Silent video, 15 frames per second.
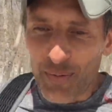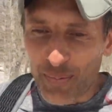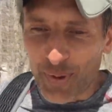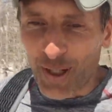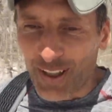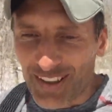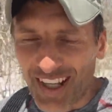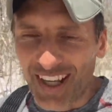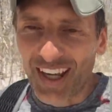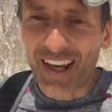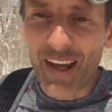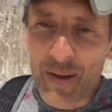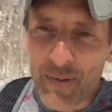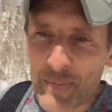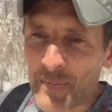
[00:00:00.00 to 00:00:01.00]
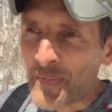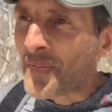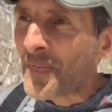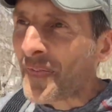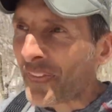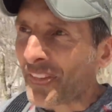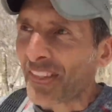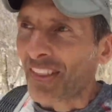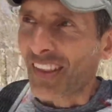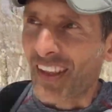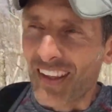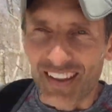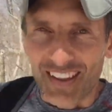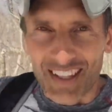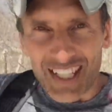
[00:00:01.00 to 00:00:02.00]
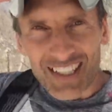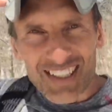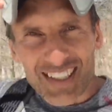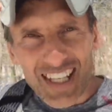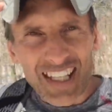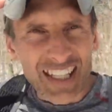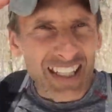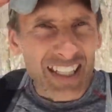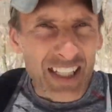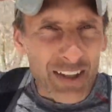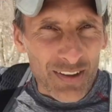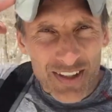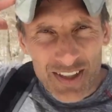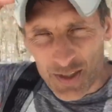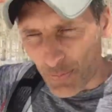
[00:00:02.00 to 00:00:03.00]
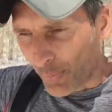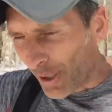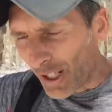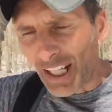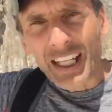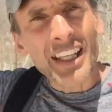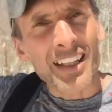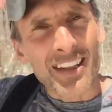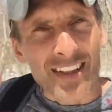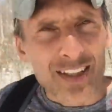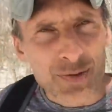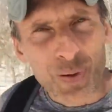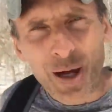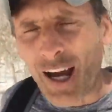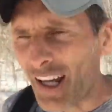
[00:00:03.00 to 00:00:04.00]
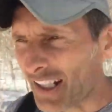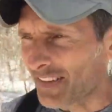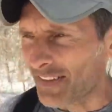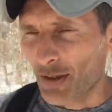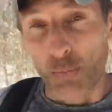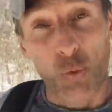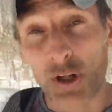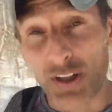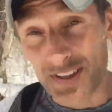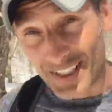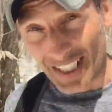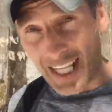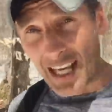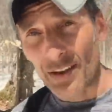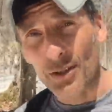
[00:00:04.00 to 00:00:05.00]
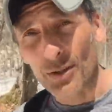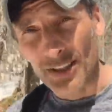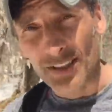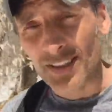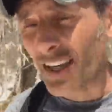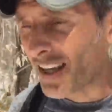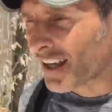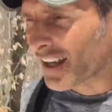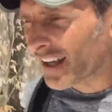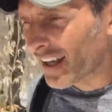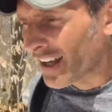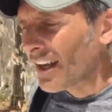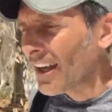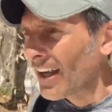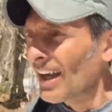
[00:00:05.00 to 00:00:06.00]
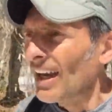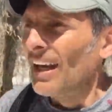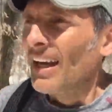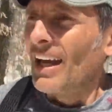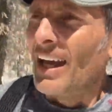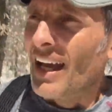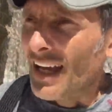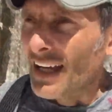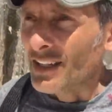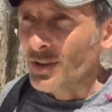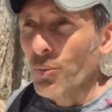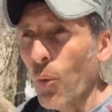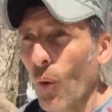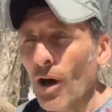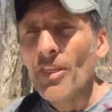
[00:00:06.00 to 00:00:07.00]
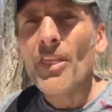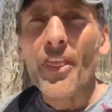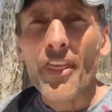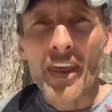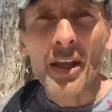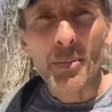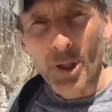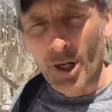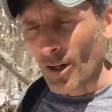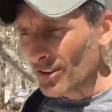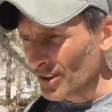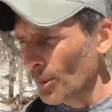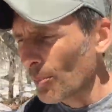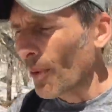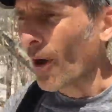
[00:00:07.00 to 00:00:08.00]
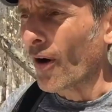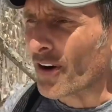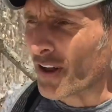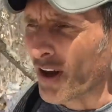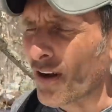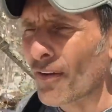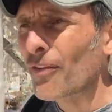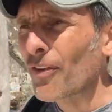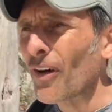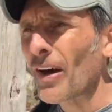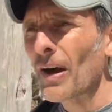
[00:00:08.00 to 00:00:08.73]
But this thing in here, this brain and this body that work together as, as one thing, but also part of